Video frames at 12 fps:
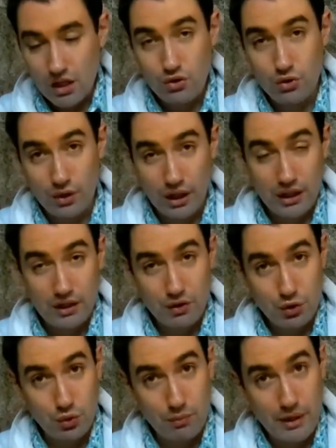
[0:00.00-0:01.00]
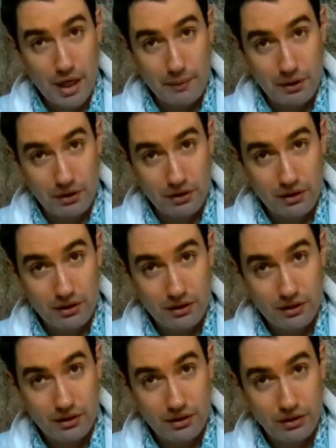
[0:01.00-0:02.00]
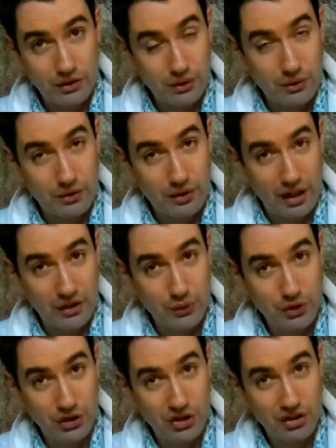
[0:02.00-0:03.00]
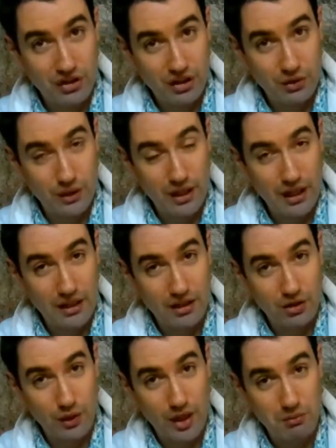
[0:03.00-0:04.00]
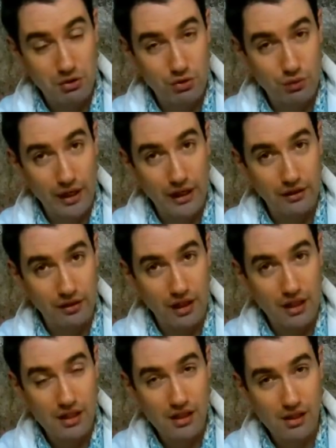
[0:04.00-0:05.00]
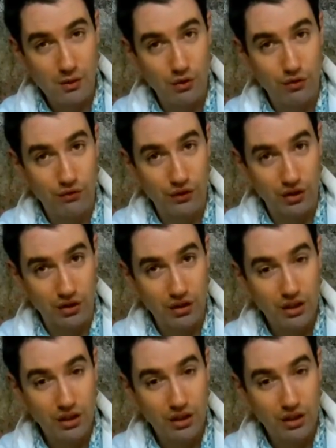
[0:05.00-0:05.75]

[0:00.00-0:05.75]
Do not give it to a mammal. So not to a dog, not to a cat, not to a hamster, rats, anything with fur.